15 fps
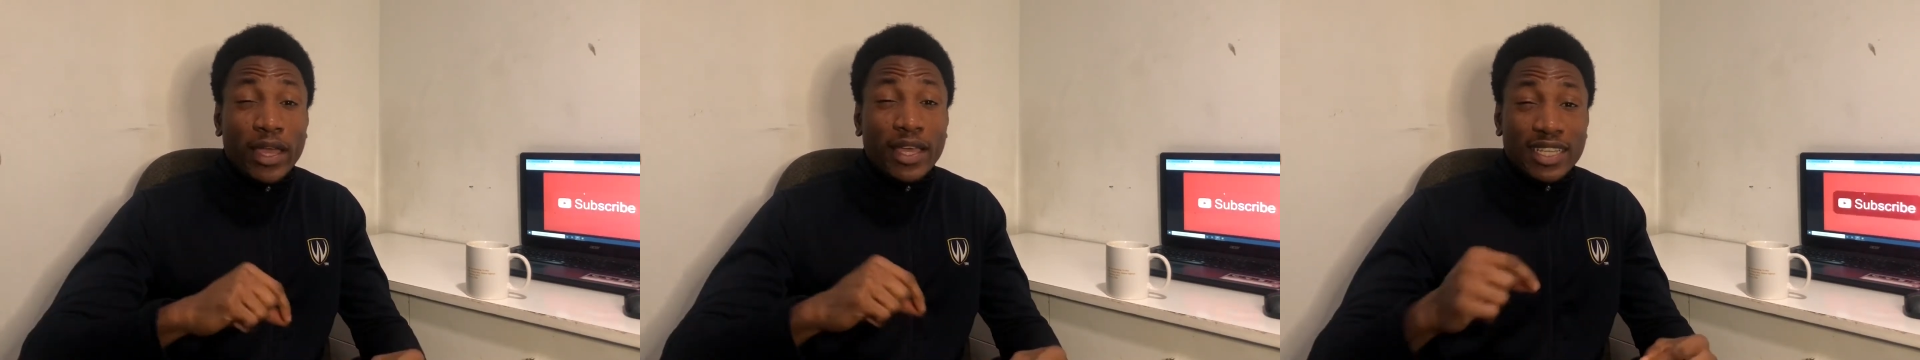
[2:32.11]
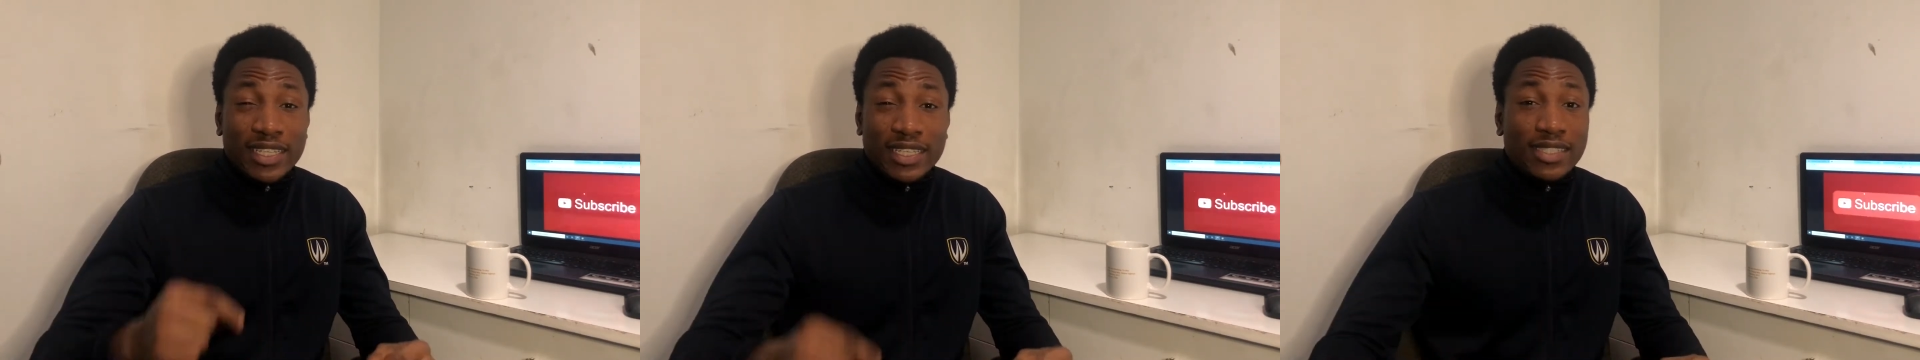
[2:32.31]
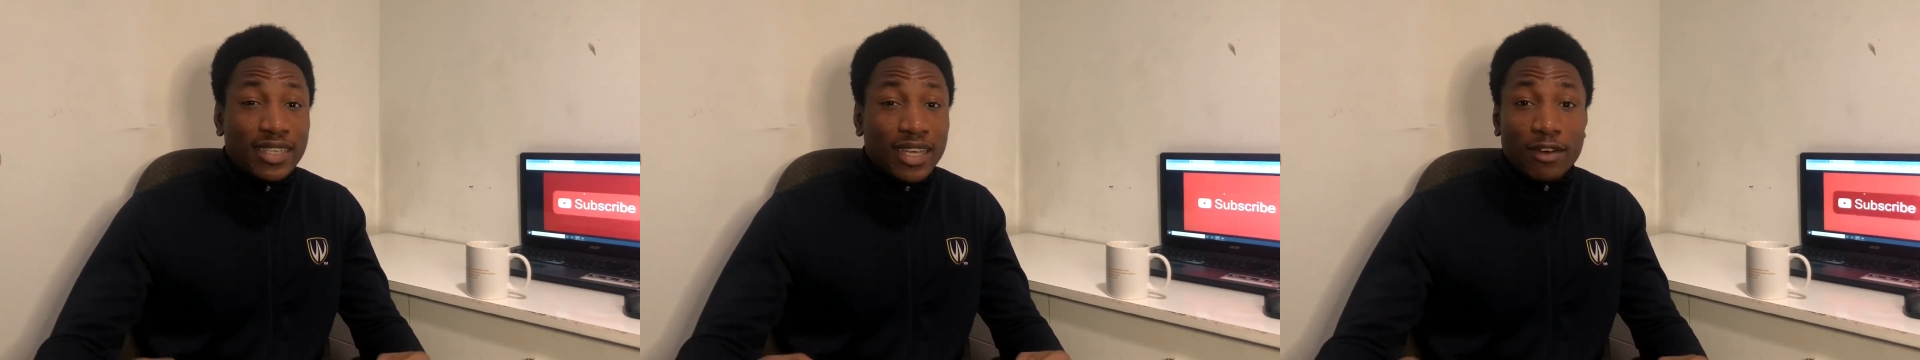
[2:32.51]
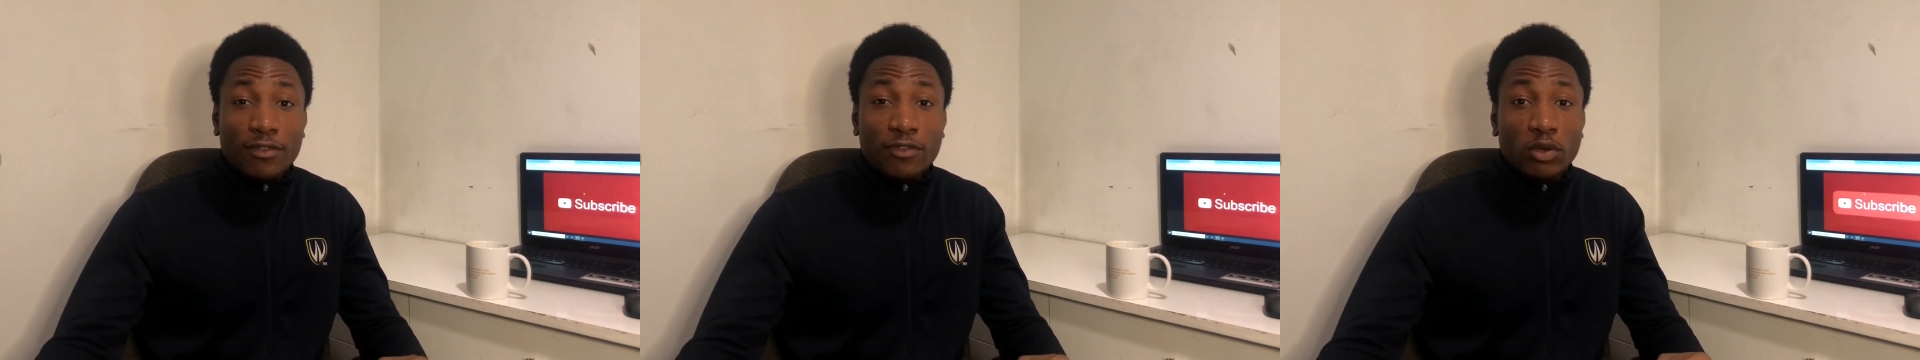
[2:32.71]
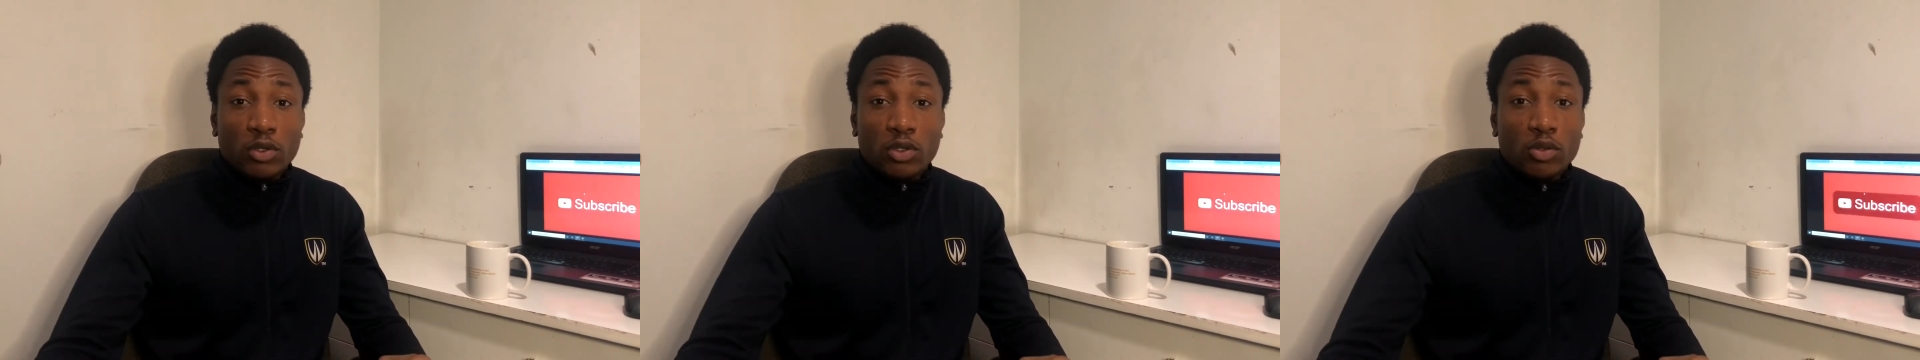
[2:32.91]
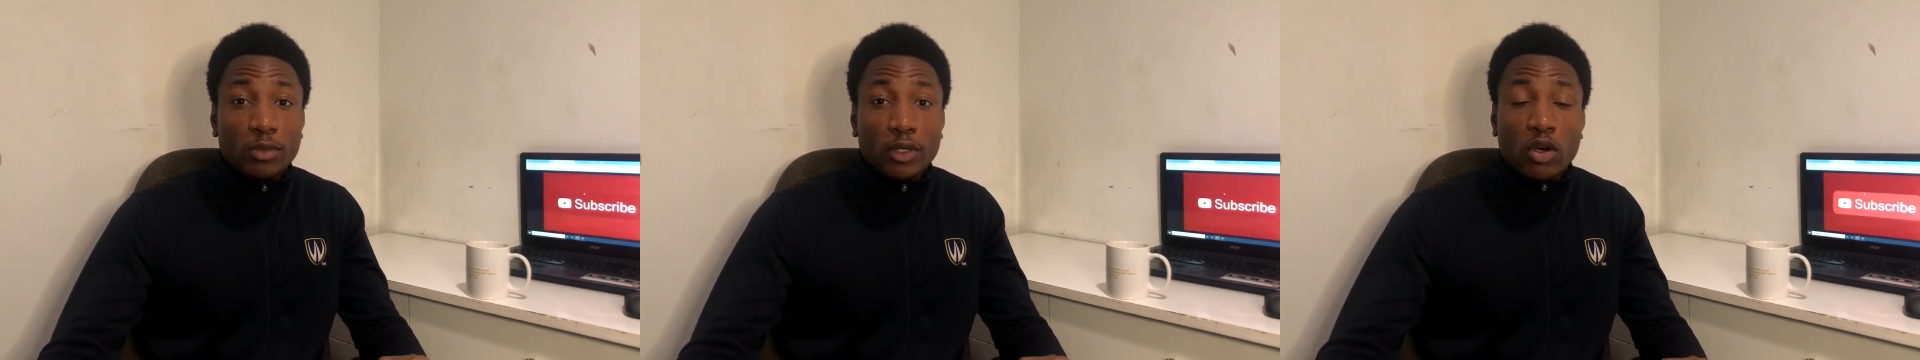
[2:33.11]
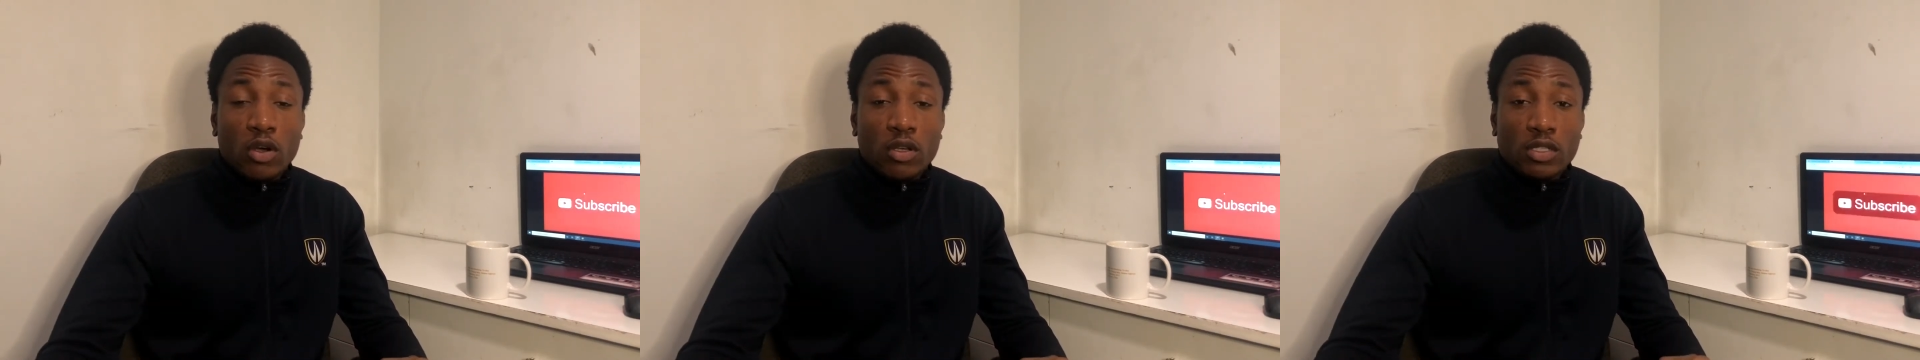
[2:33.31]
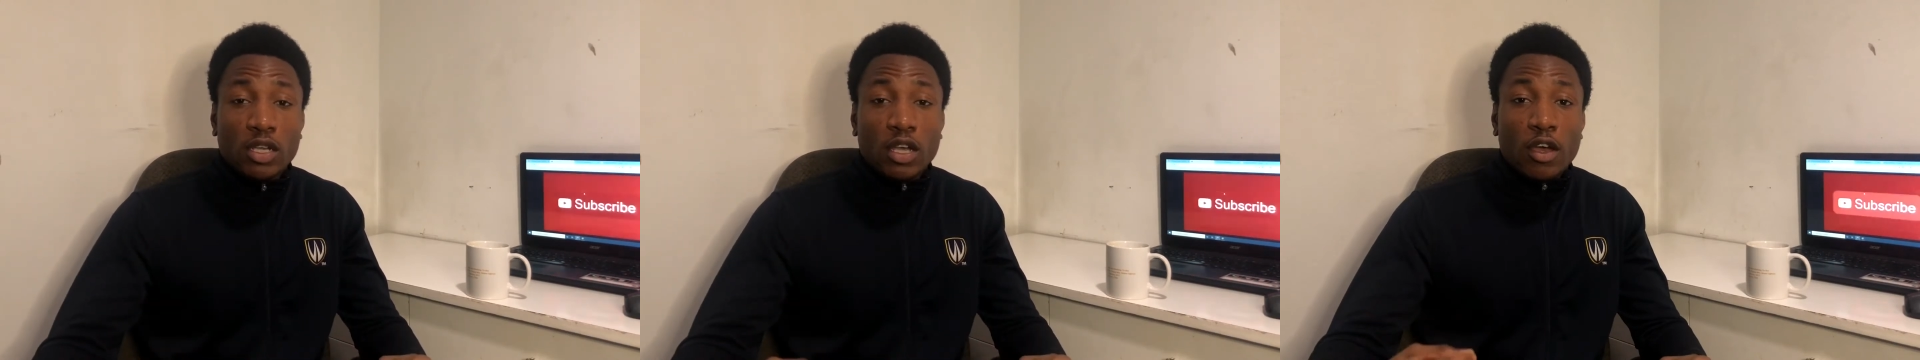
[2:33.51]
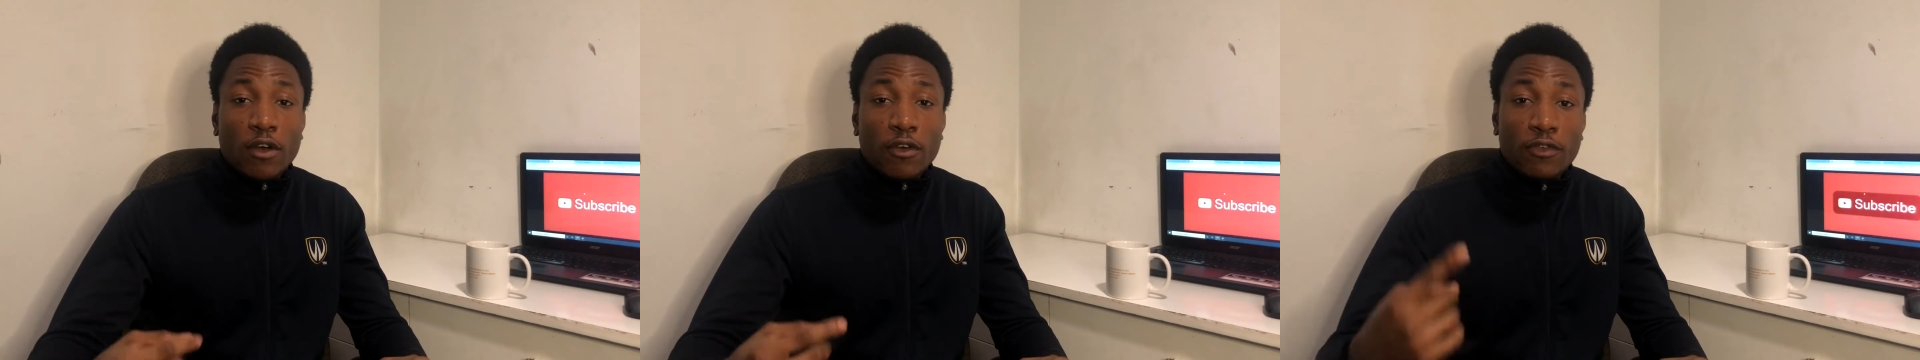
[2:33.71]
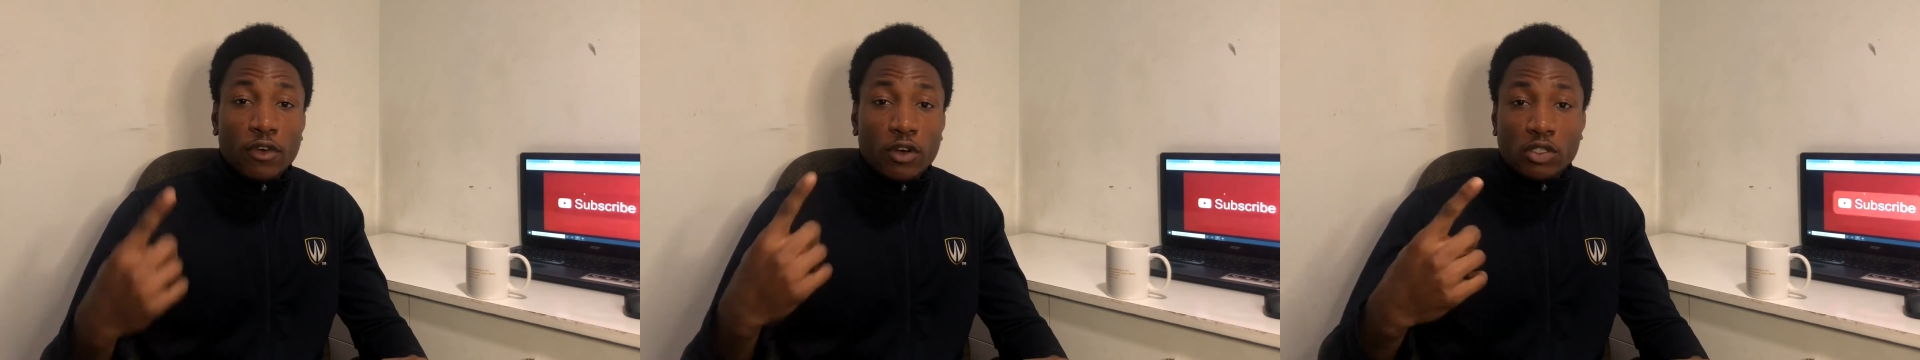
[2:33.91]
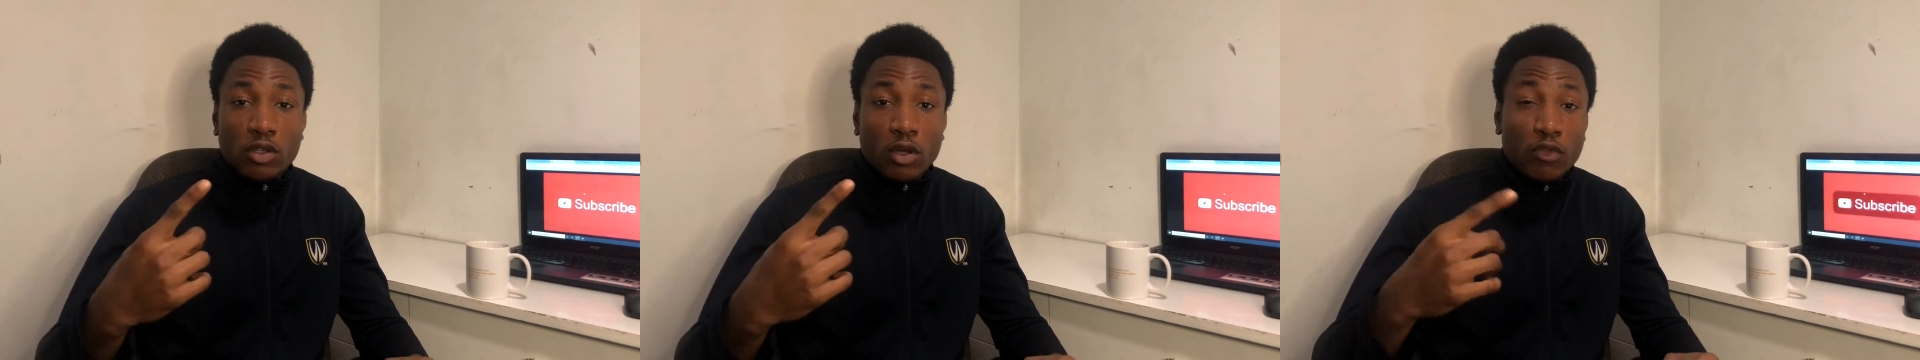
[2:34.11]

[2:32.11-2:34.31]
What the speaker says: easier for you because first off,